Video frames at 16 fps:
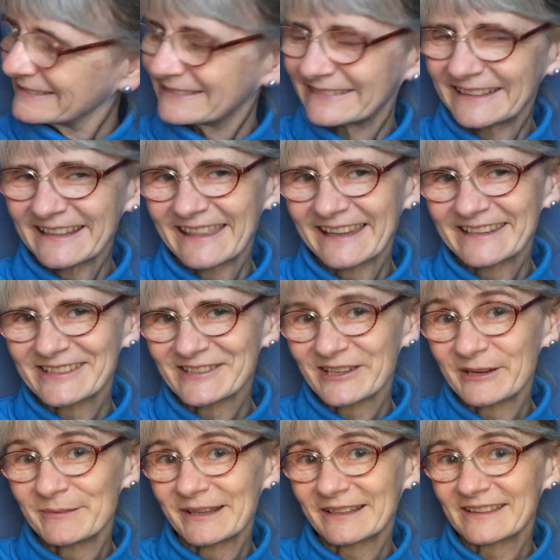What do you think she's
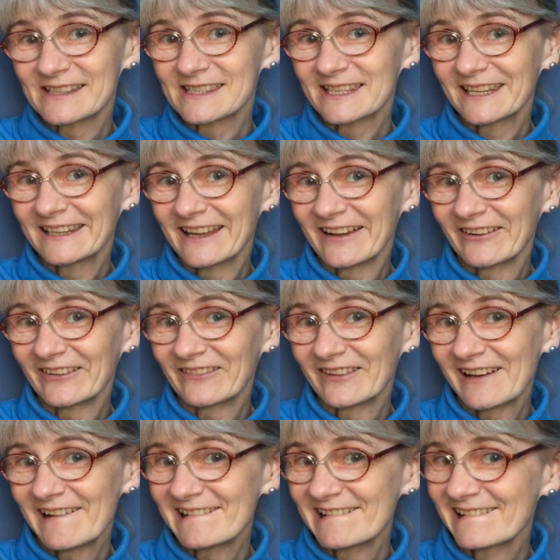going to make the skin out of,
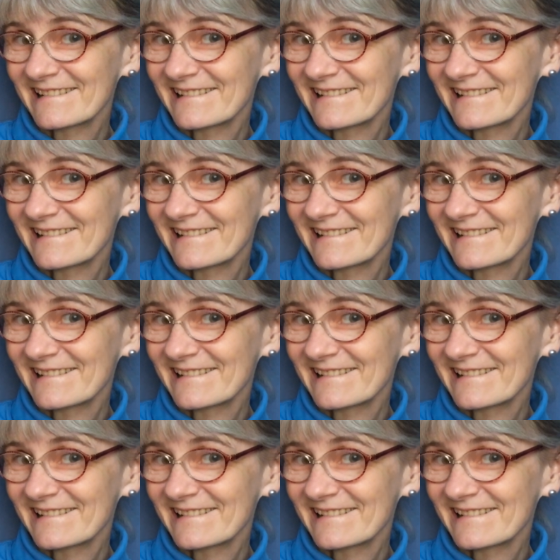huh?